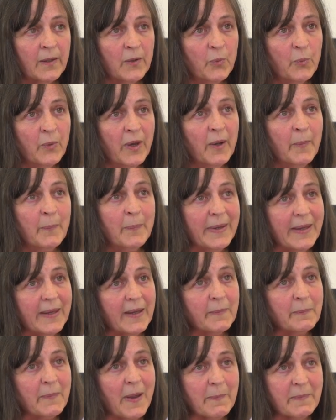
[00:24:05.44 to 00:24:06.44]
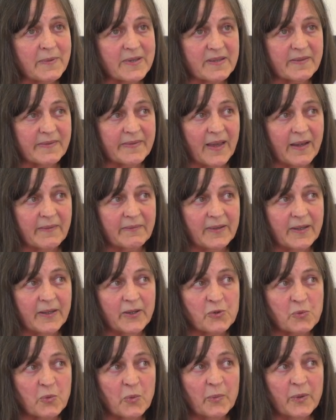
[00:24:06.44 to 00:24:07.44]
We are being members of that
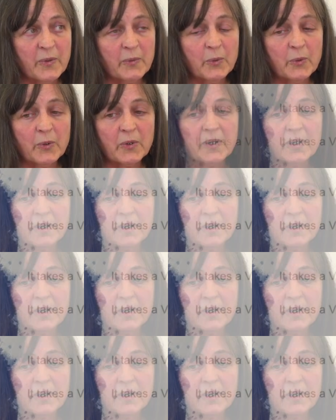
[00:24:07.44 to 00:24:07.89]
village when we walk